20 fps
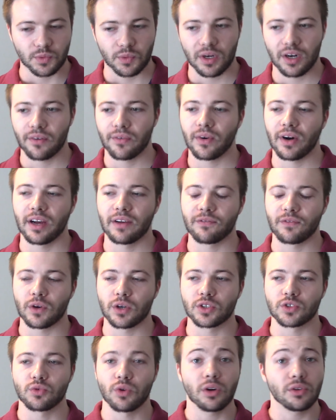Whenever I
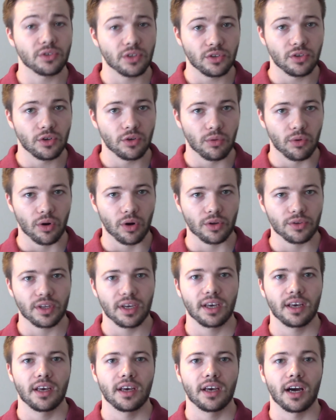first wrote the New World,
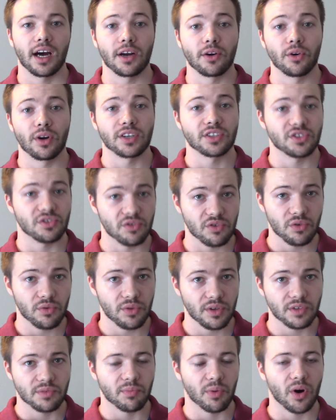I rushed through
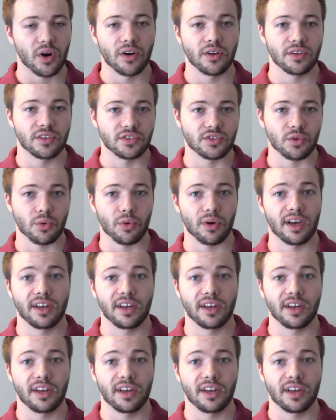this part of the story.